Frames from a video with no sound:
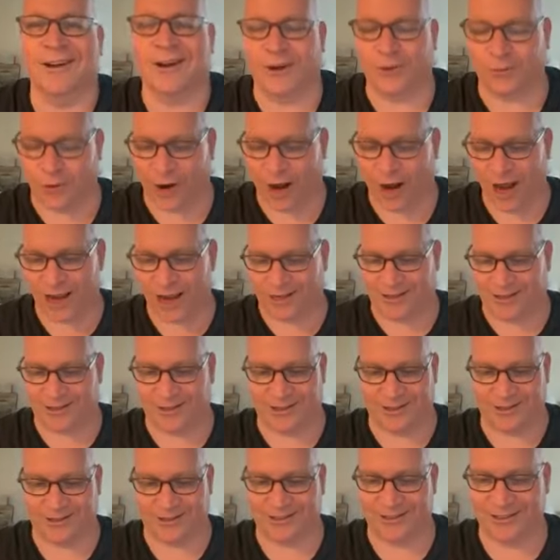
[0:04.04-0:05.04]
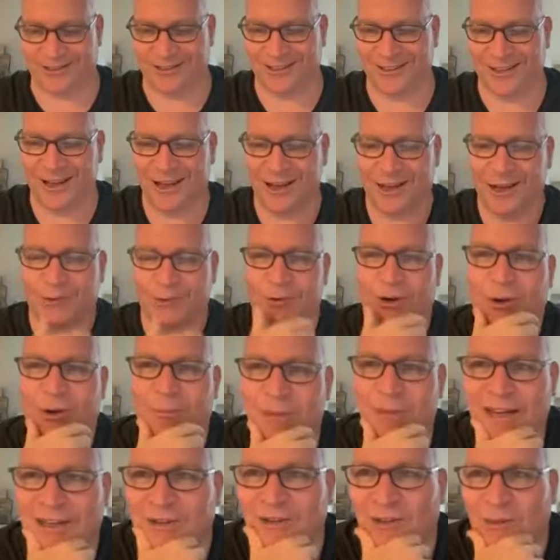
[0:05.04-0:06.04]
All right. Welcome
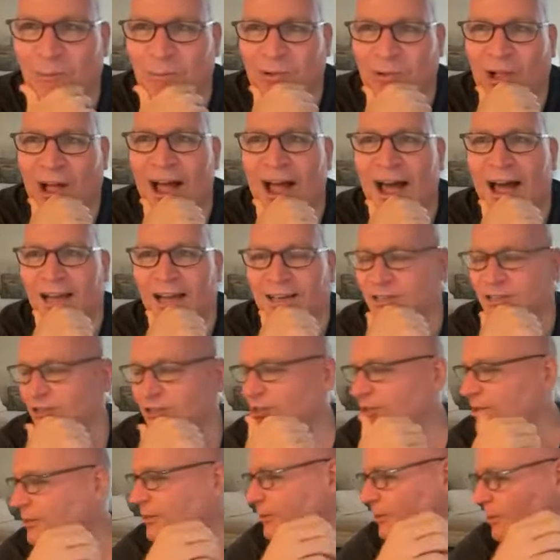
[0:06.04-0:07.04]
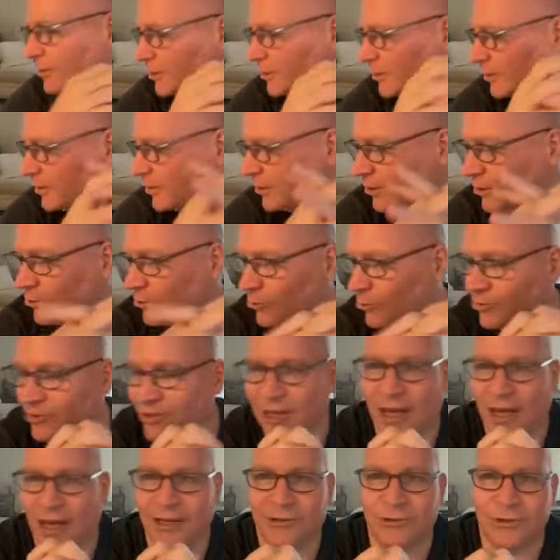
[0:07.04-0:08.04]
back to The Blast with
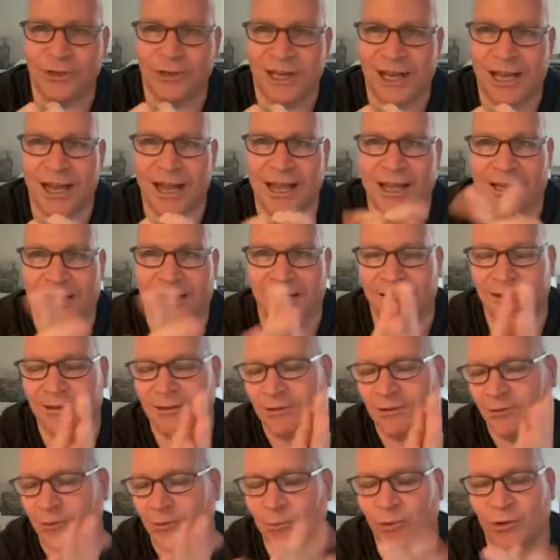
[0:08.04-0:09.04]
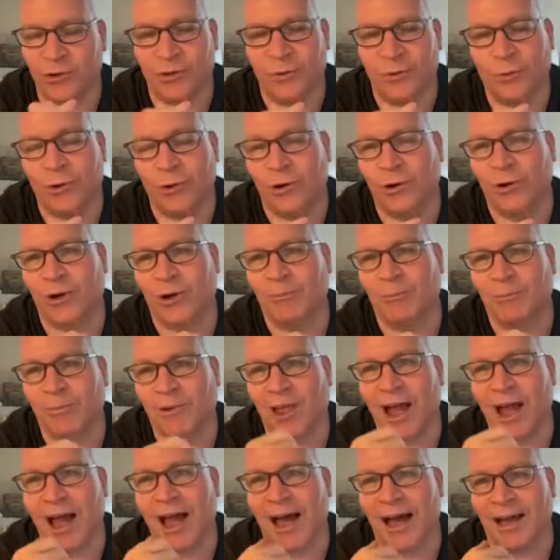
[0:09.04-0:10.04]
Dr. Dan putting the world on
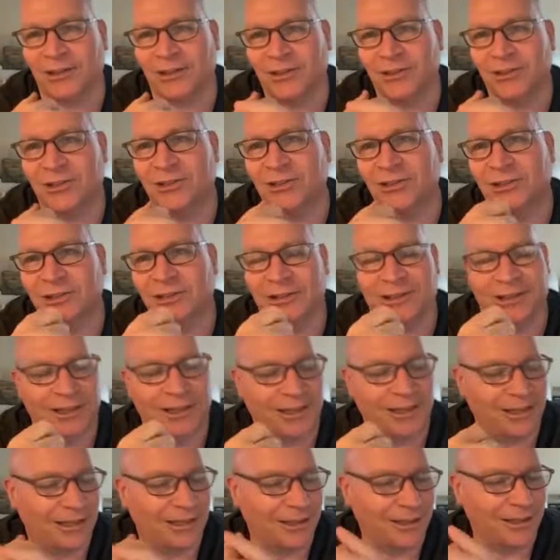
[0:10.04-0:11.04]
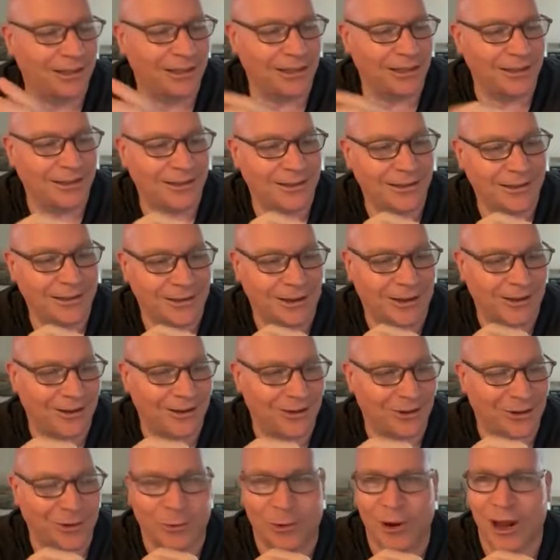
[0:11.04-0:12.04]
blast. Like, uh, I
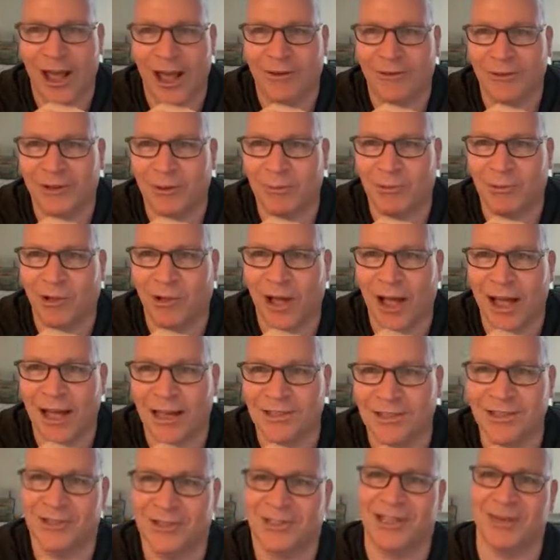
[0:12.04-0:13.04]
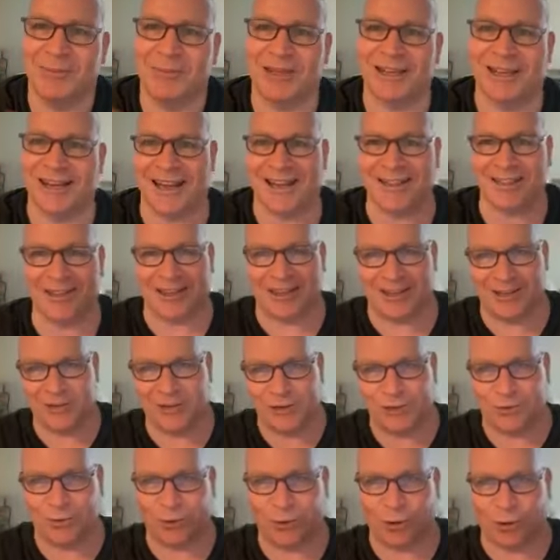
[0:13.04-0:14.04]
don't know, we're having a blast. It seemed like it had that
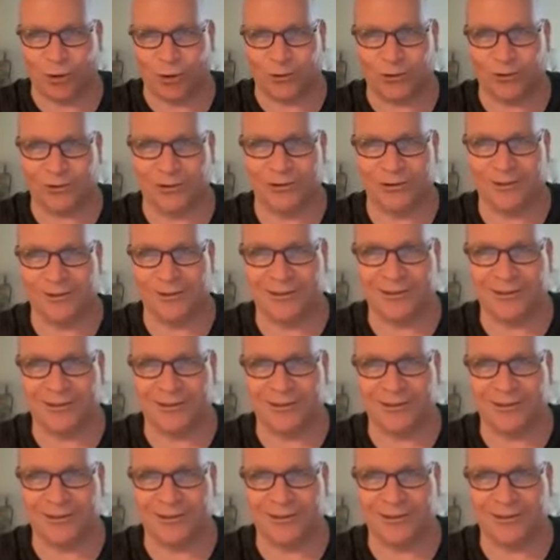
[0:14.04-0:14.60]
dual,